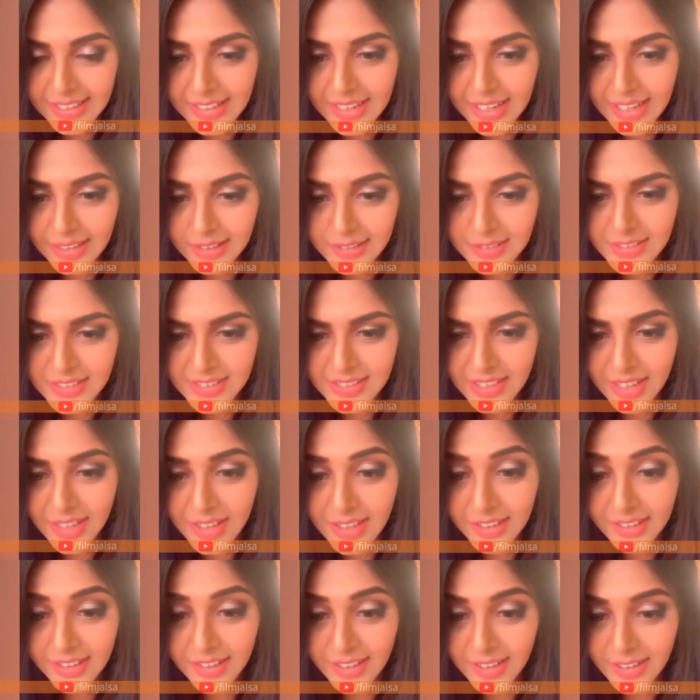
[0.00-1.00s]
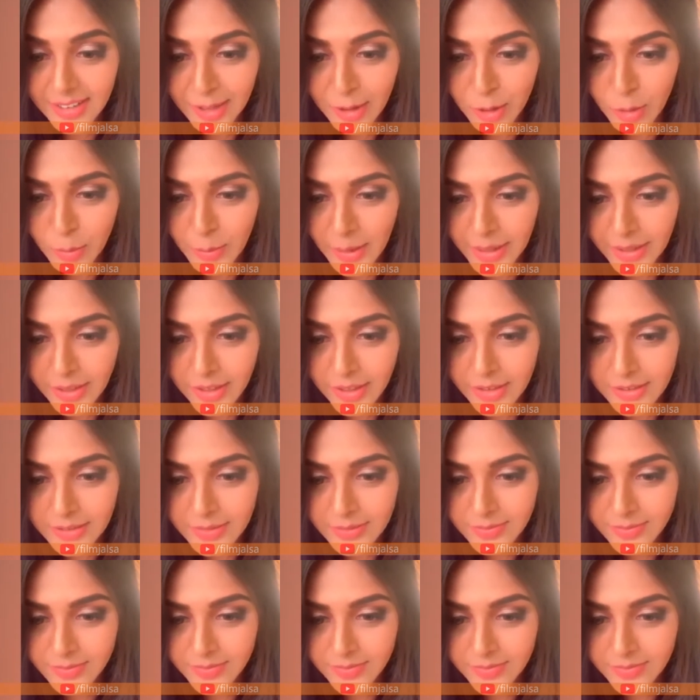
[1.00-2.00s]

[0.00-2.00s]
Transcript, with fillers: anna jai akhil anna oh my god